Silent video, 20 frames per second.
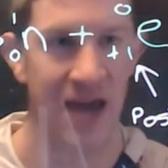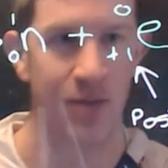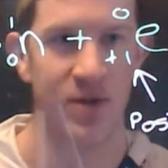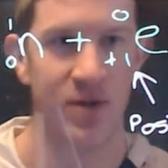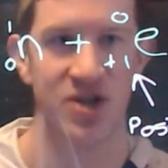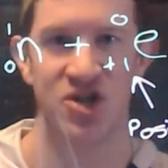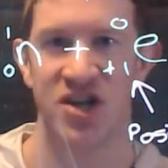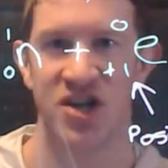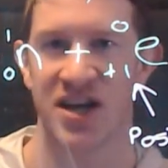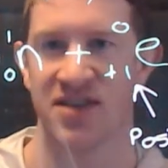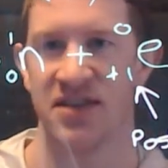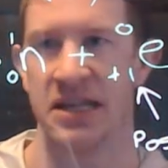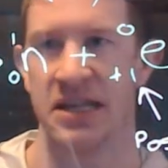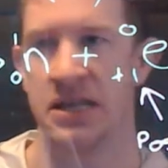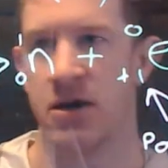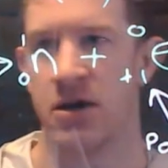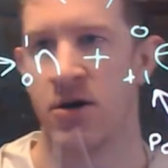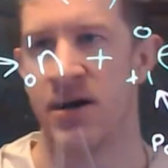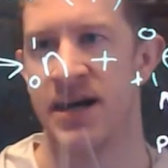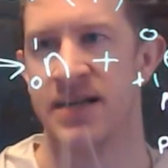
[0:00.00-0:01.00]
we check the
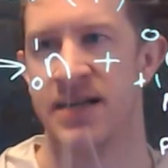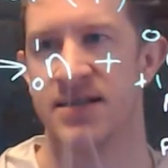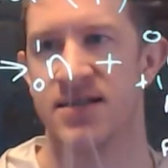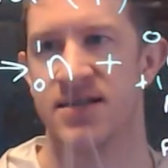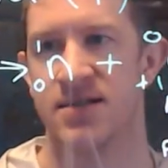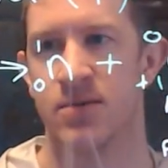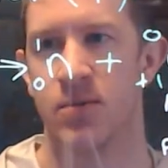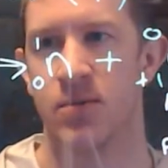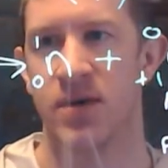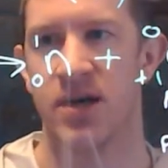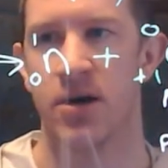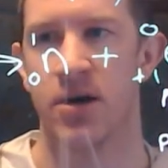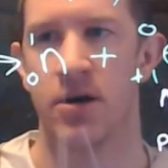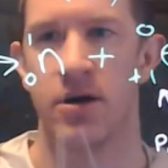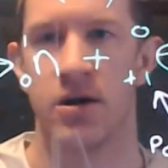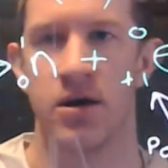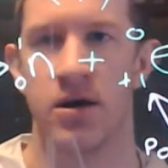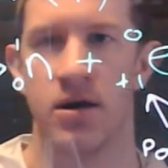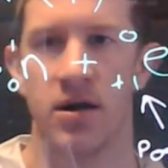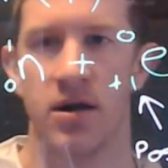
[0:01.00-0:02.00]
lines, we
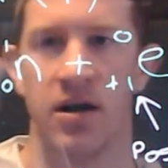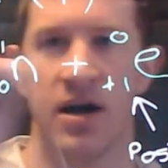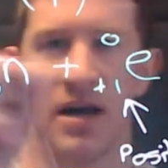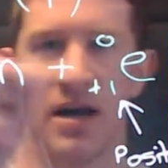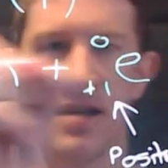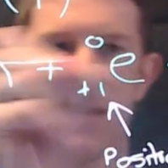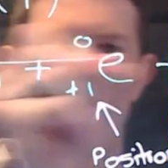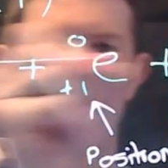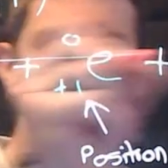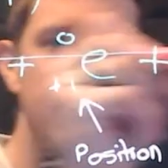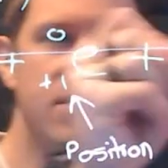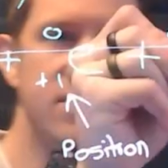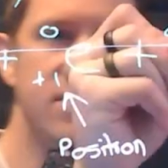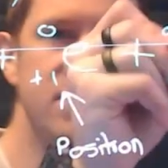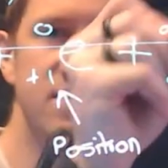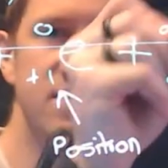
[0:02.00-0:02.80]
go, all right, let's look across the